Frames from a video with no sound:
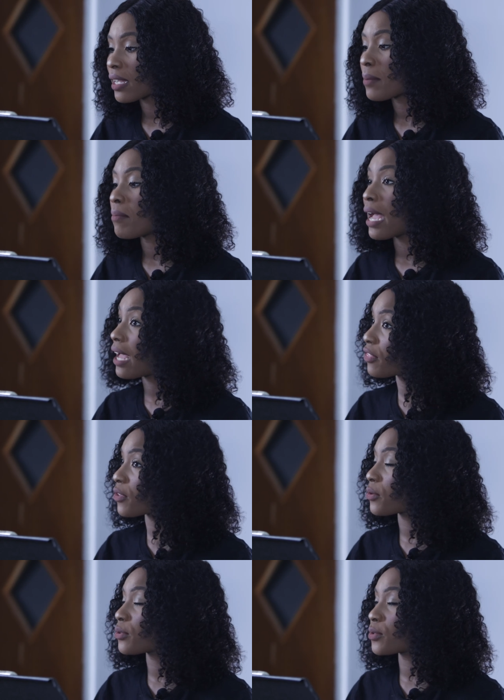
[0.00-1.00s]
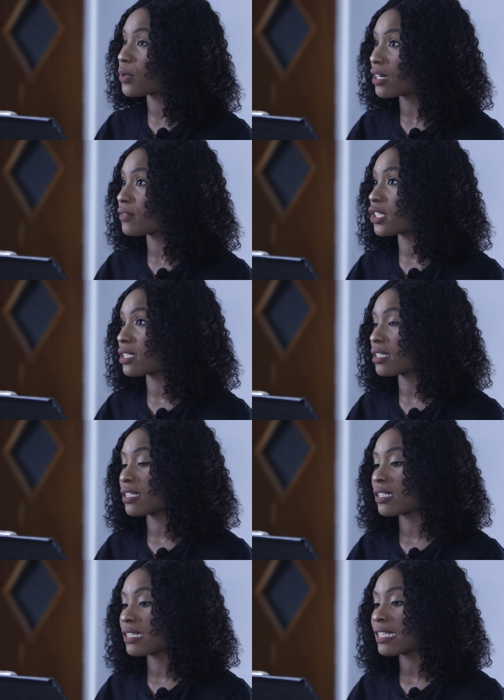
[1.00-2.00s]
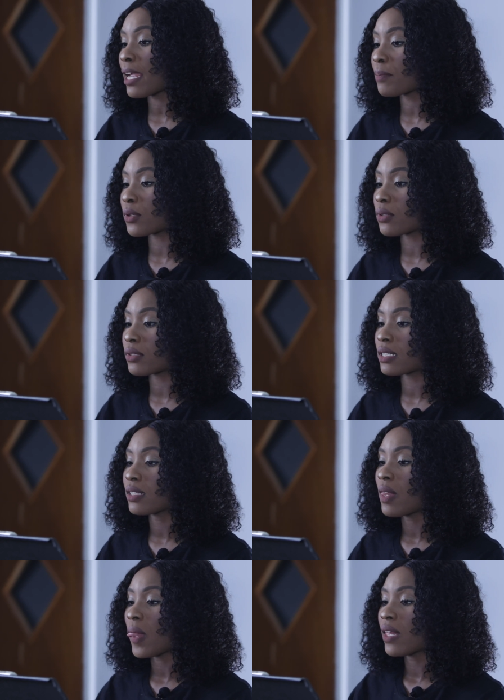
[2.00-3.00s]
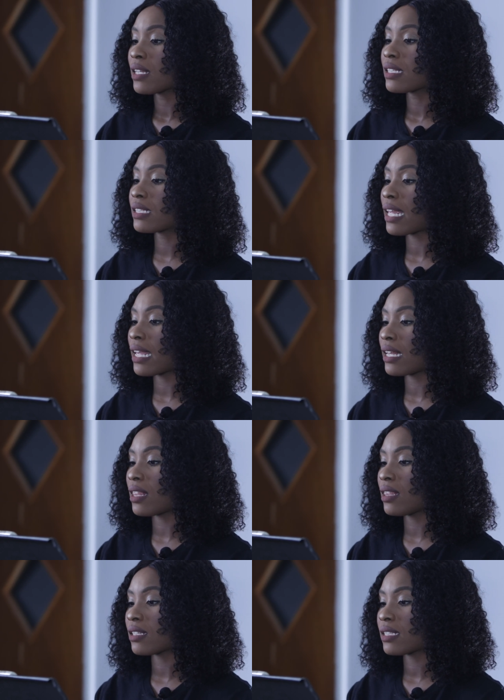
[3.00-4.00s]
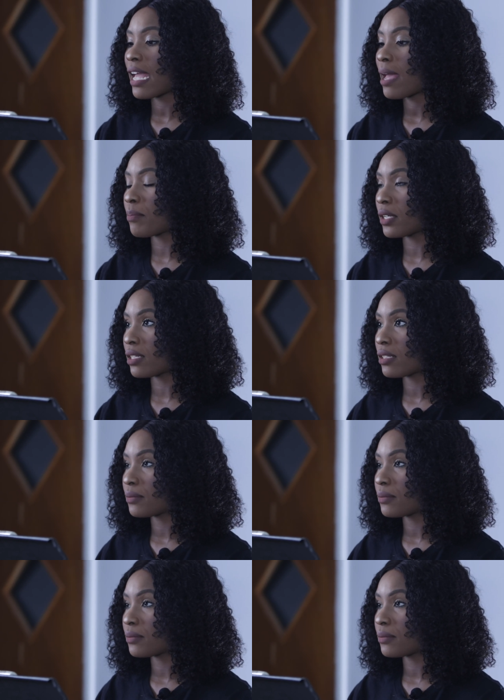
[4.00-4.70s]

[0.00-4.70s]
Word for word: Matthew, who's one of Jesus' disciples, said this happened.